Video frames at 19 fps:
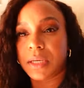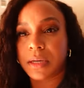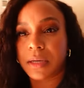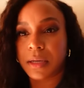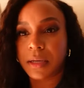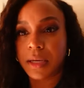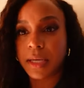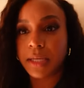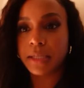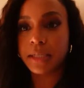
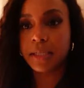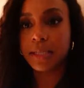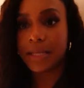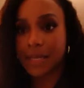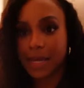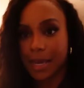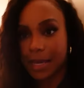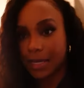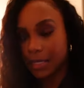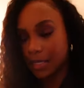uh, end of the
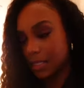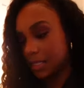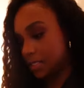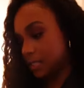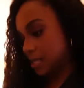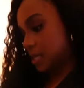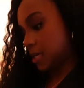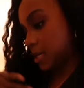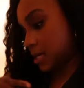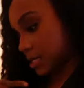
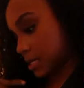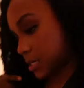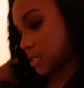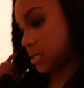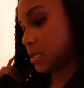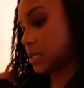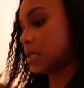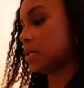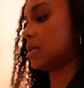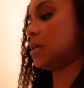night and